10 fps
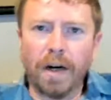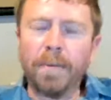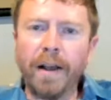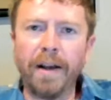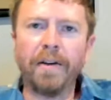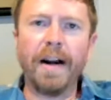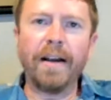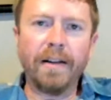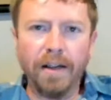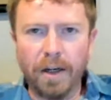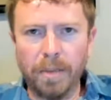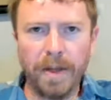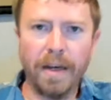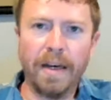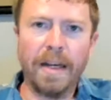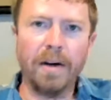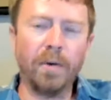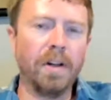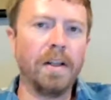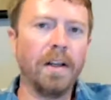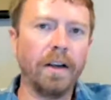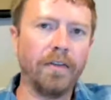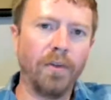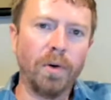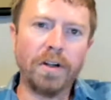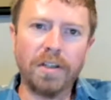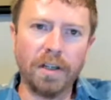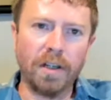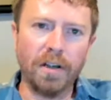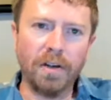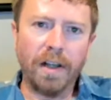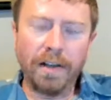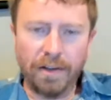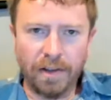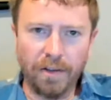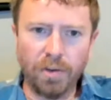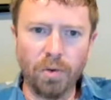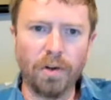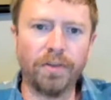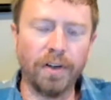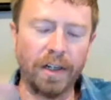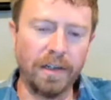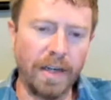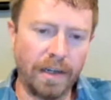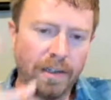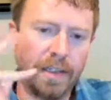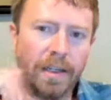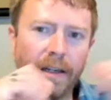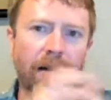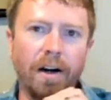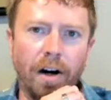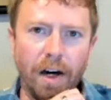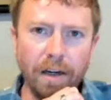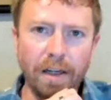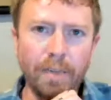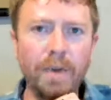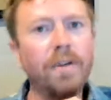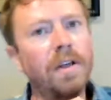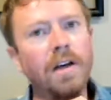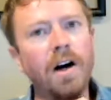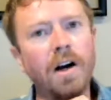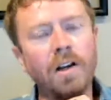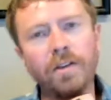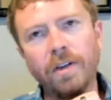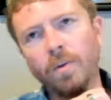where I'm playing around a little bit and really looking forward to utilizing this tool for conducting our community calls.